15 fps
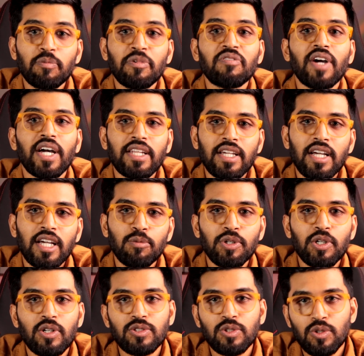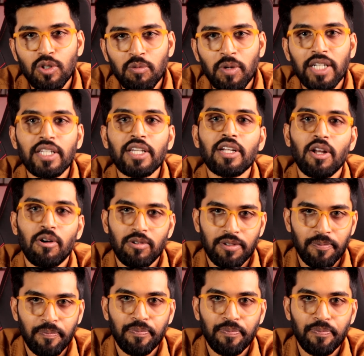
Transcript: be very high because you know multi-cloud.